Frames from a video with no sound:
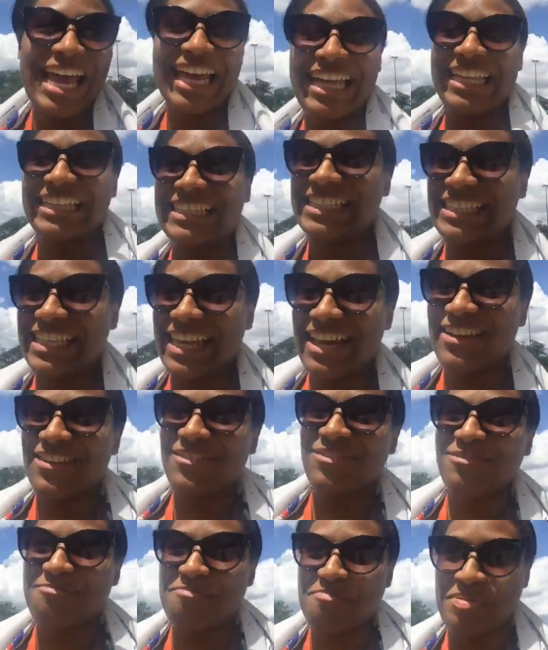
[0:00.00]
instead
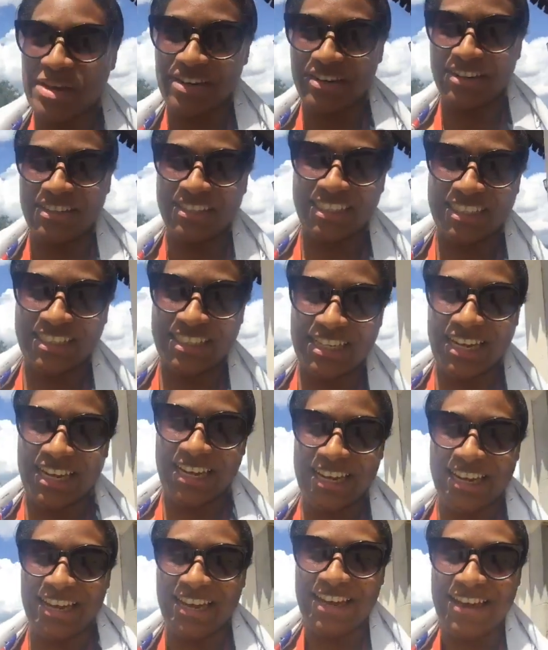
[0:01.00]
of beer
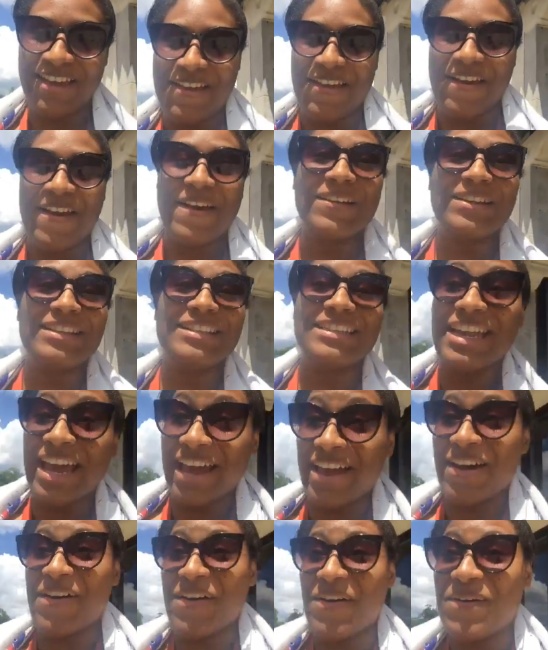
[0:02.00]
today
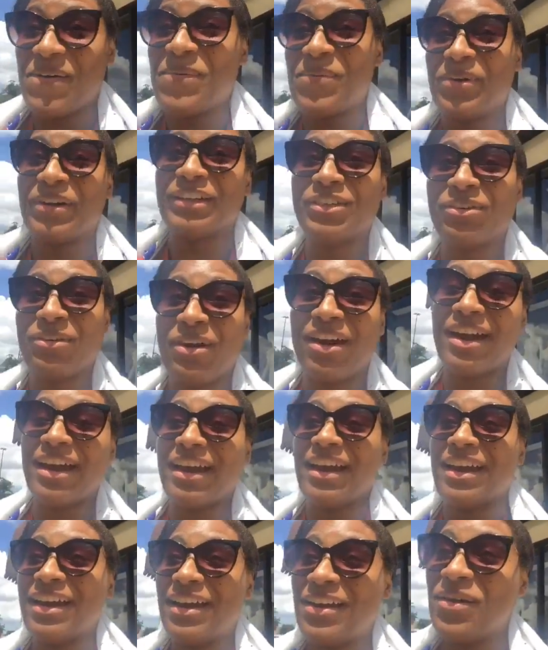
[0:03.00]
now we're
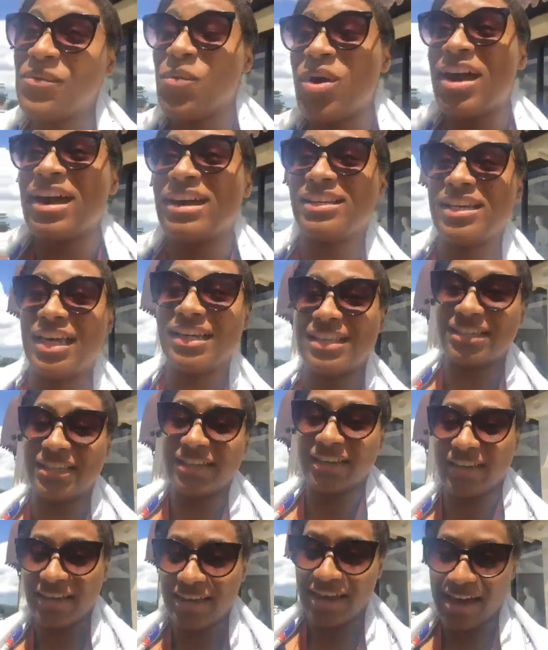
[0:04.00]
trying wine
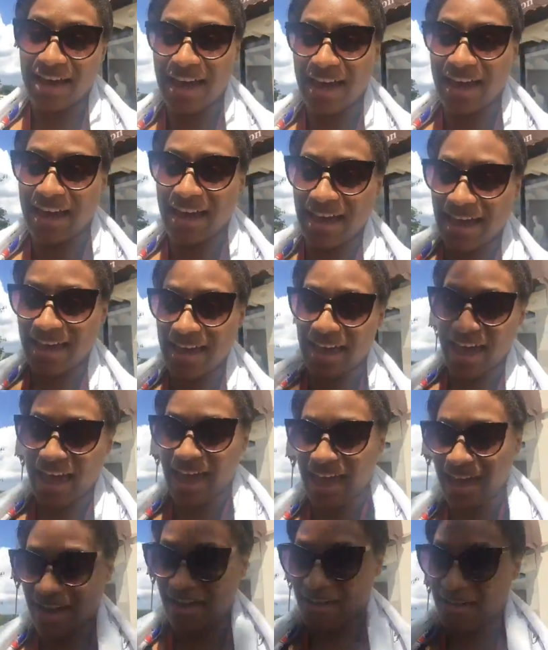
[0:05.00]
tasting i
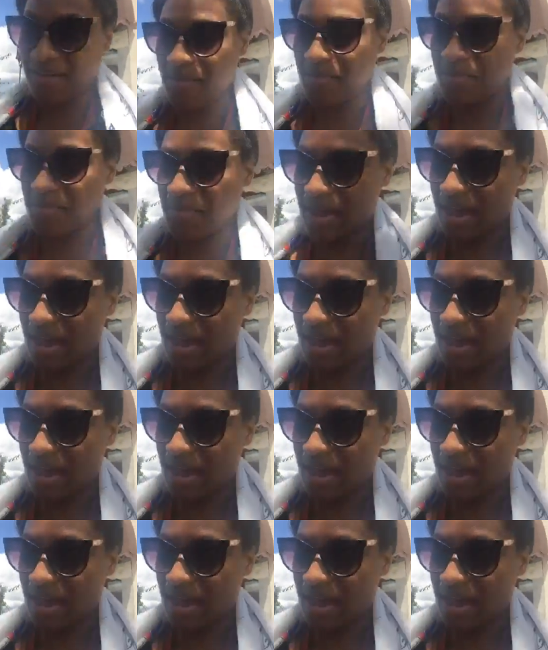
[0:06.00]
am